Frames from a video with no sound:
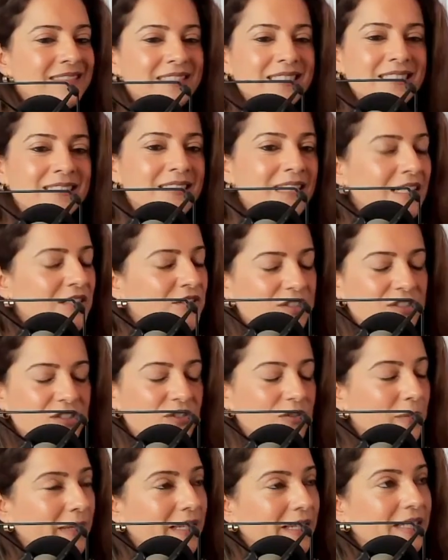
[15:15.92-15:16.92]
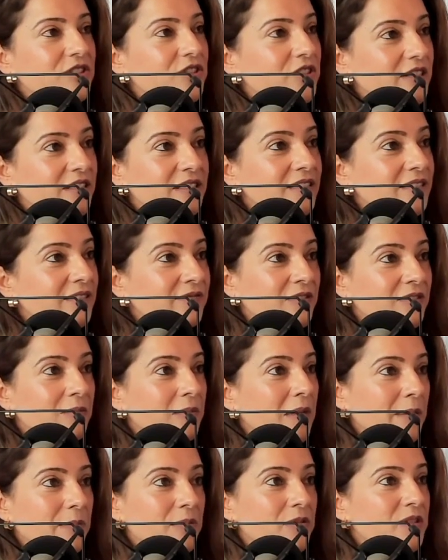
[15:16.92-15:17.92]
It's not just Joe Manchin, from
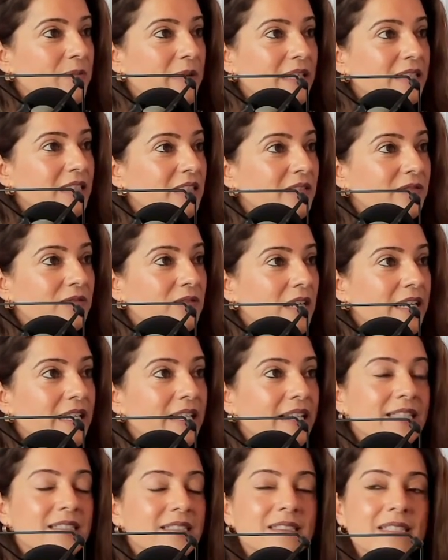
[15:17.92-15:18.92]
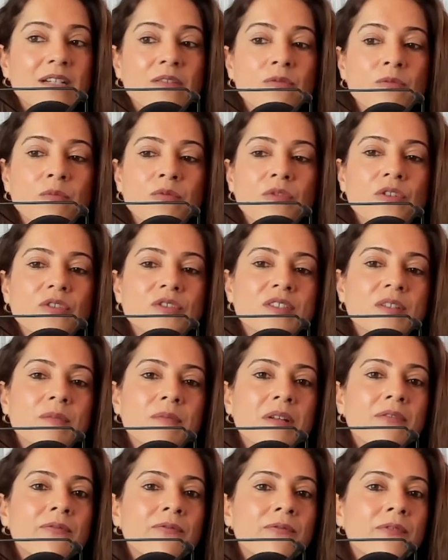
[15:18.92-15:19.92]
my perspective, right? It's like there's
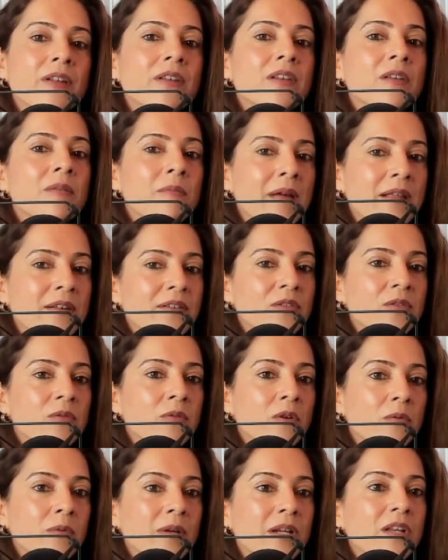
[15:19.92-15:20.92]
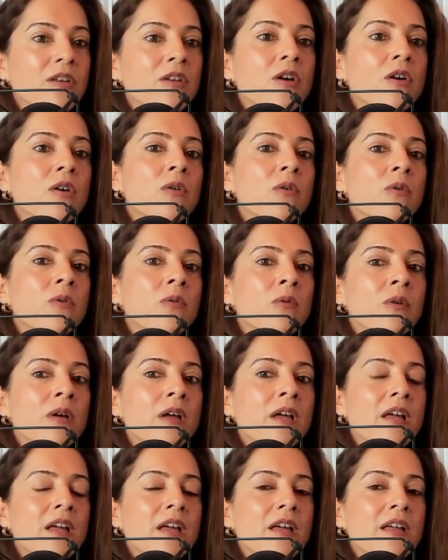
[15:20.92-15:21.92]
something fundamental where we know
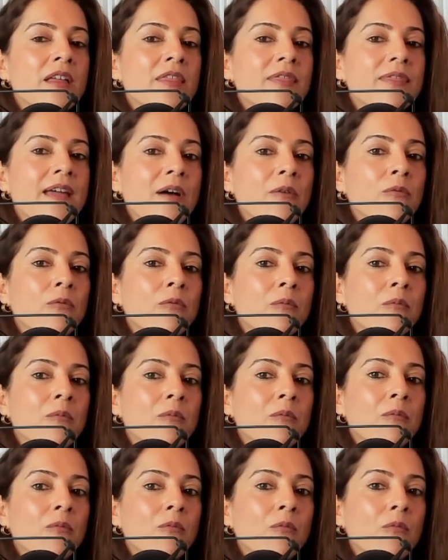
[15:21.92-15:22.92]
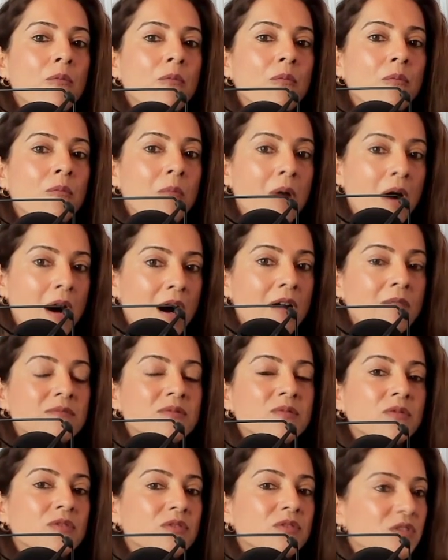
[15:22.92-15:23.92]
that
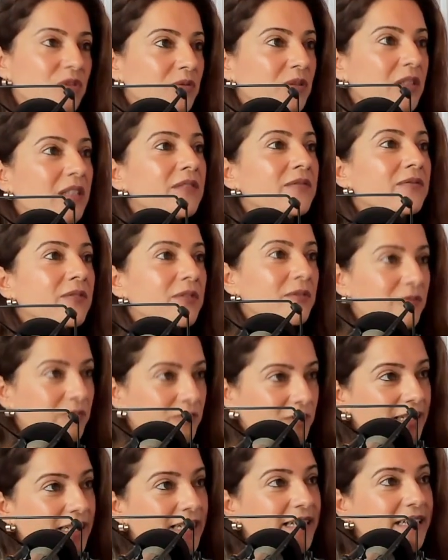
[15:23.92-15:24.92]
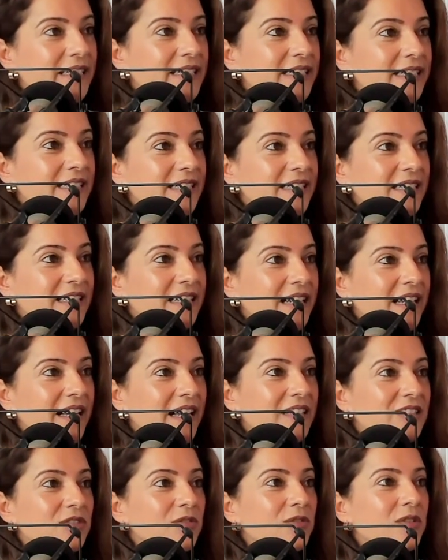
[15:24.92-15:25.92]
moms will do it for free.
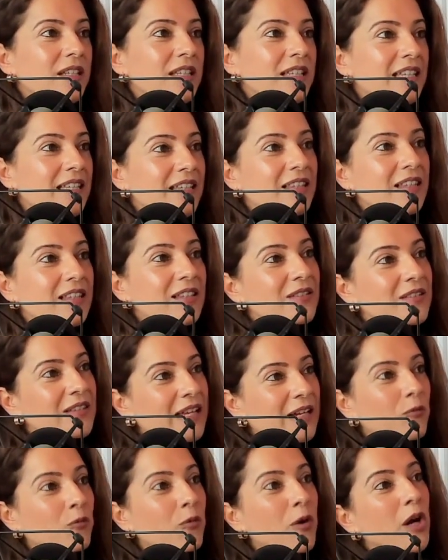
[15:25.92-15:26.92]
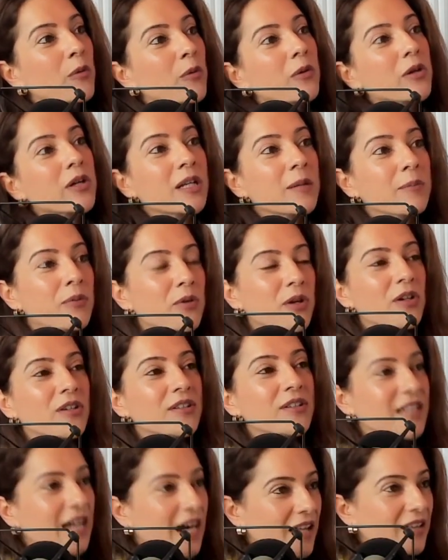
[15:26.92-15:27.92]
And so then, like, where we're going to put our
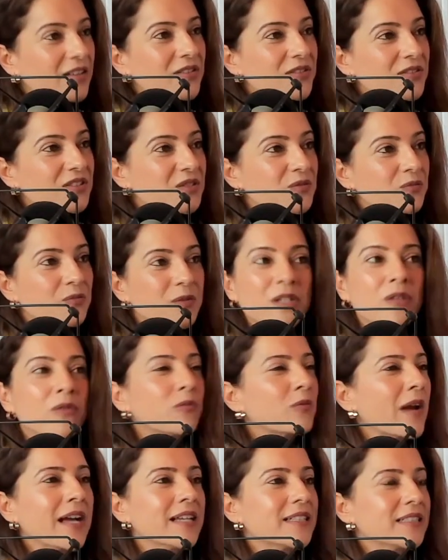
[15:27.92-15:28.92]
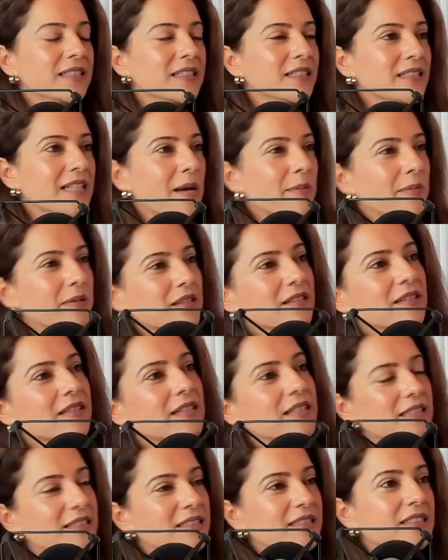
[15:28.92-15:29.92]
dollars, we don't rise to the top of the
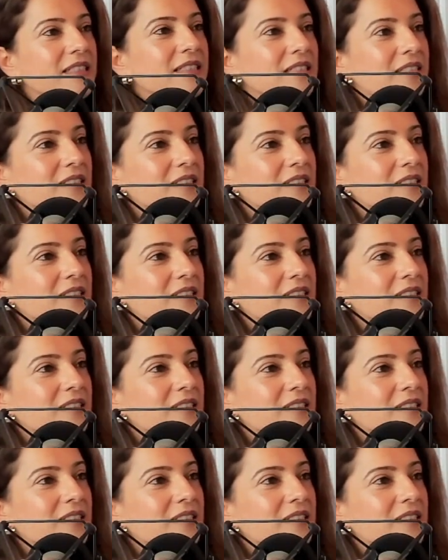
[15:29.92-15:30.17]
list.